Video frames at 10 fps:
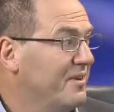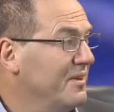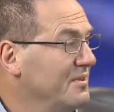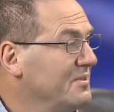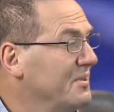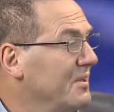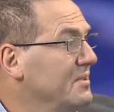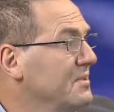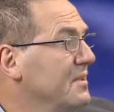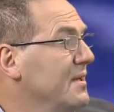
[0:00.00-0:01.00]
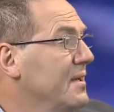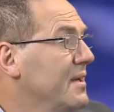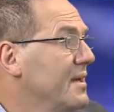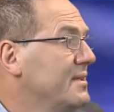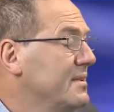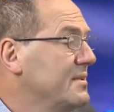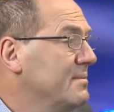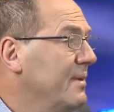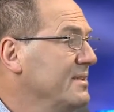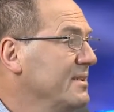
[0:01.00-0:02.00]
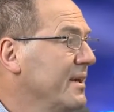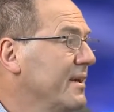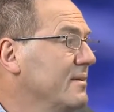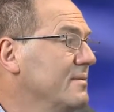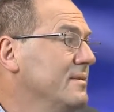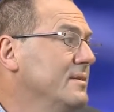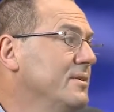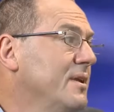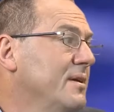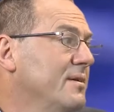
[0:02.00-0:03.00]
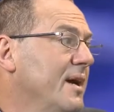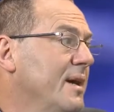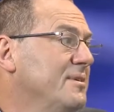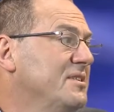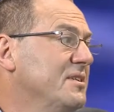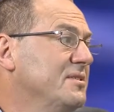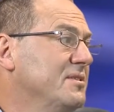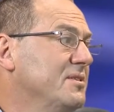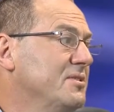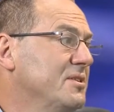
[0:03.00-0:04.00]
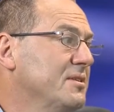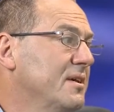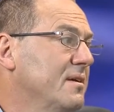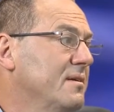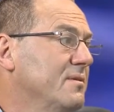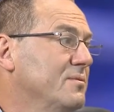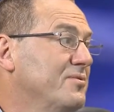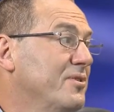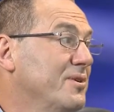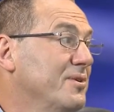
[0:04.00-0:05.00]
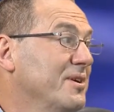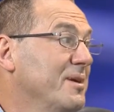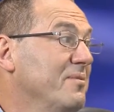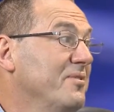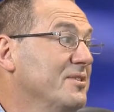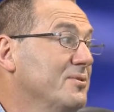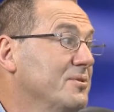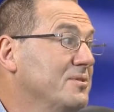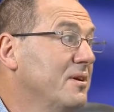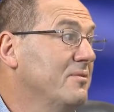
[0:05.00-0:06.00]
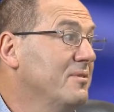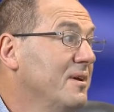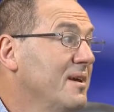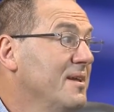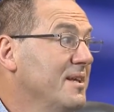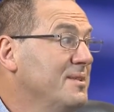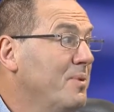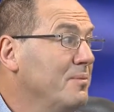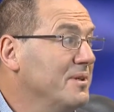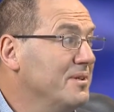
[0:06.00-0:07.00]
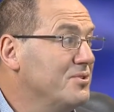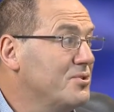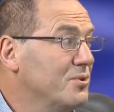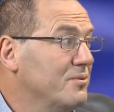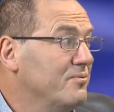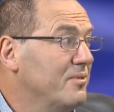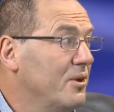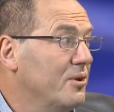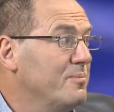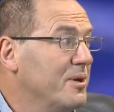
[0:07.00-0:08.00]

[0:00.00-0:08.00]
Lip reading: can I just say this? It's amazing how, Amy says that Jessica was very good at keeping things to herself. That's probably true of a lot of